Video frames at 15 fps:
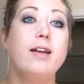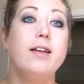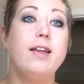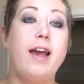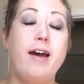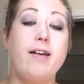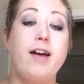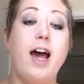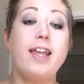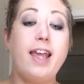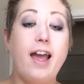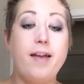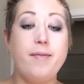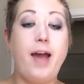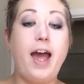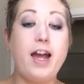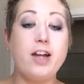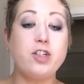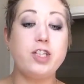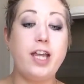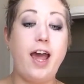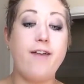yeah, I
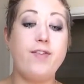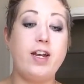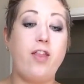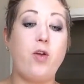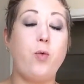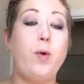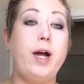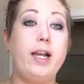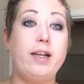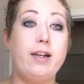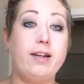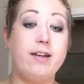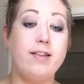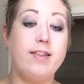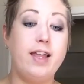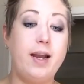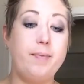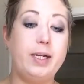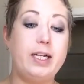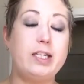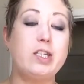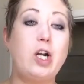actually have another one that I'm
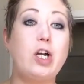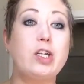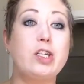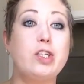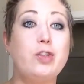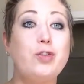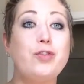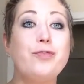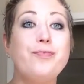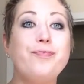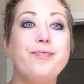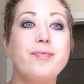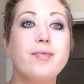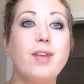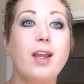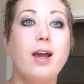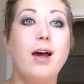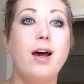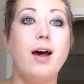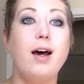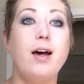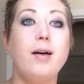going to start soon,
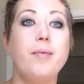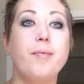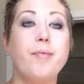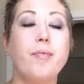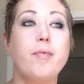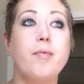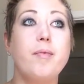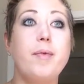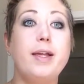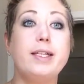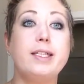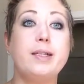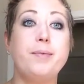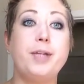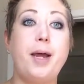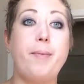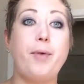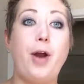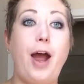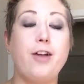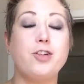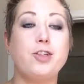in
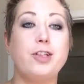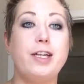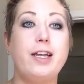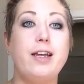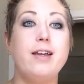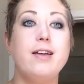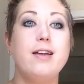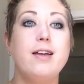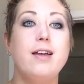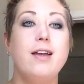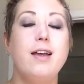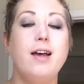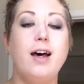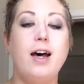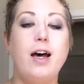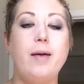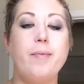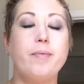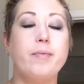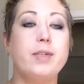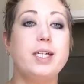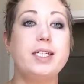September, actually,
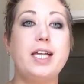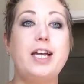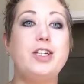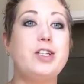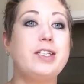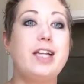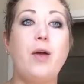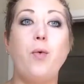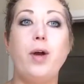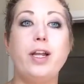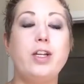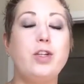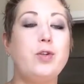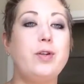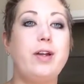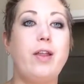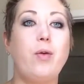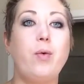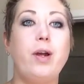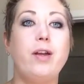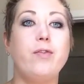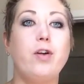because I want to do another
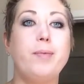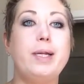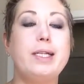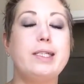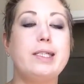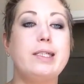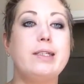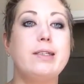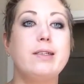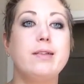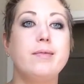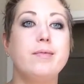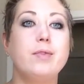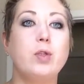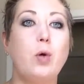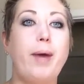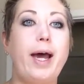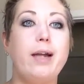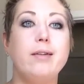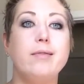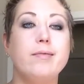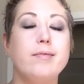one of her pieces so
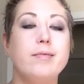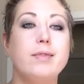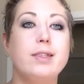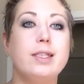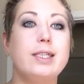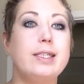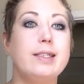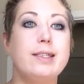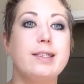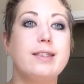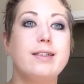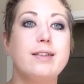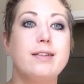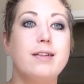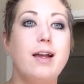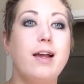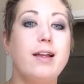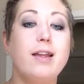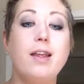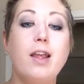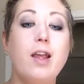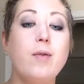bad, because
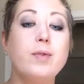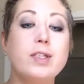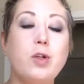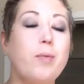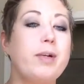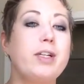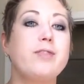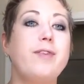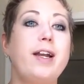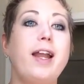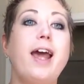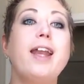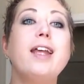it was so much fun. And